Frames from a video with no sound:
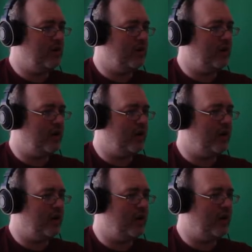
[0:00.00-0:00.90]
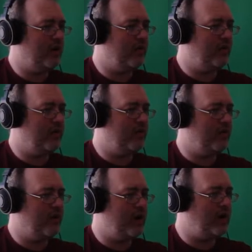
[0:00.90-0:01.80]
And
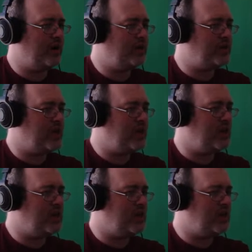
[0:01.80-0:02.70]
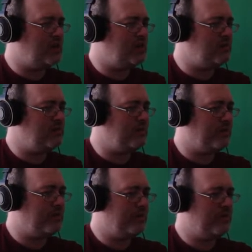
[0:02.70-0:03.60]
run a jump!
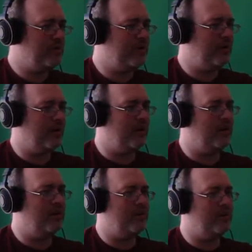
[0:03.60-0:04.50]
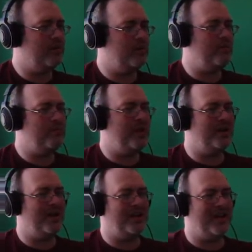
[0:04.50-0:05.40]
Oh, we
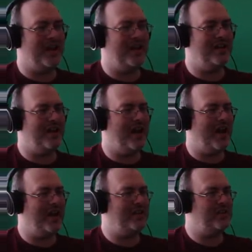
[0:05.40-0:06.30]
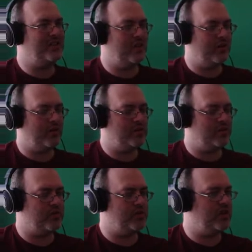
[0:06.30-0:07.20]
made it again. Nice. Okay, what's
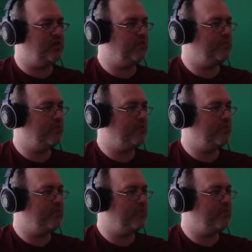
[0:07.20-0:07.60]
this one saying?